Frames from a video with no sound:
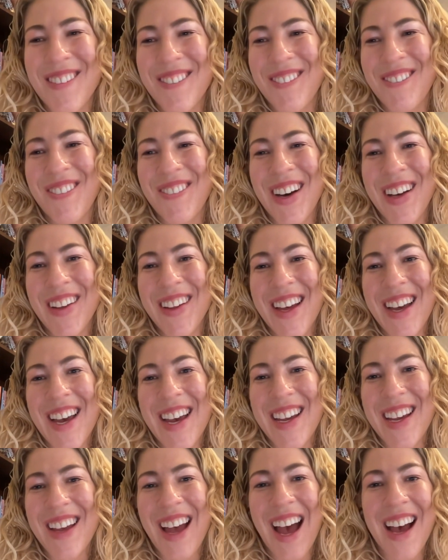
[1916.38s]
but
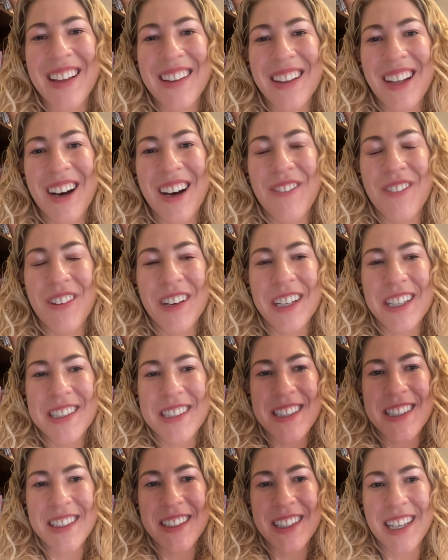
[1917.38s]
like I love when
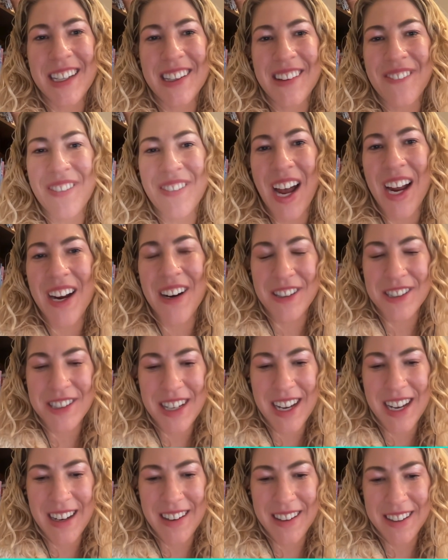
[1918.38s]
it's in like a fire
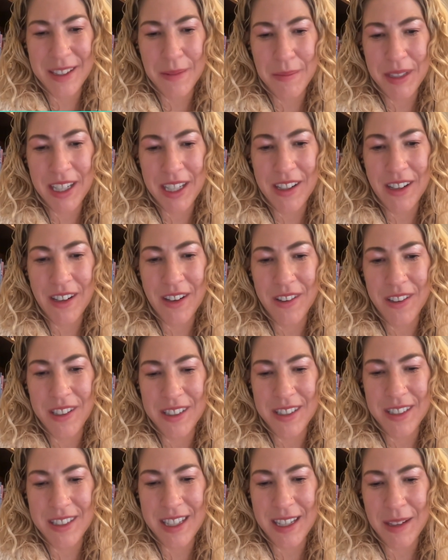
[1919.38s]
sign because I'm like, oh,
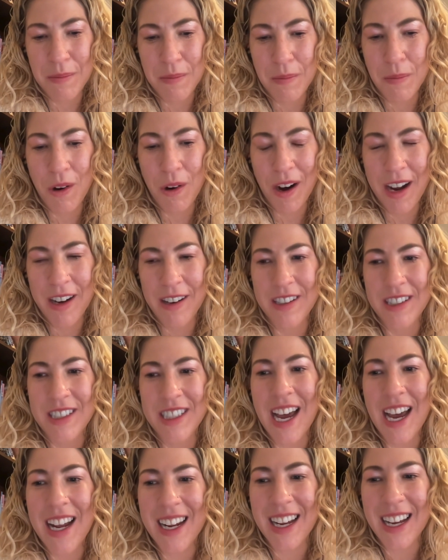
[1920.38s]
this is like more
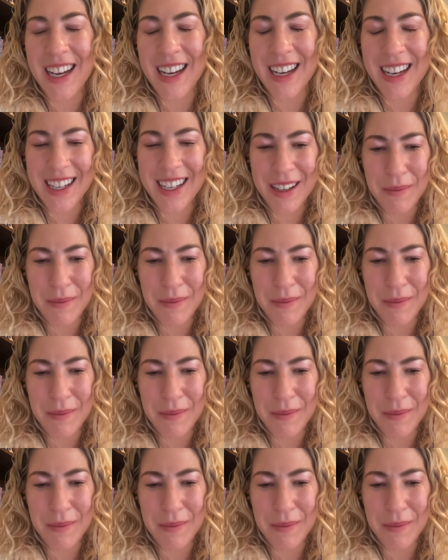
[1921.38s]
energetic and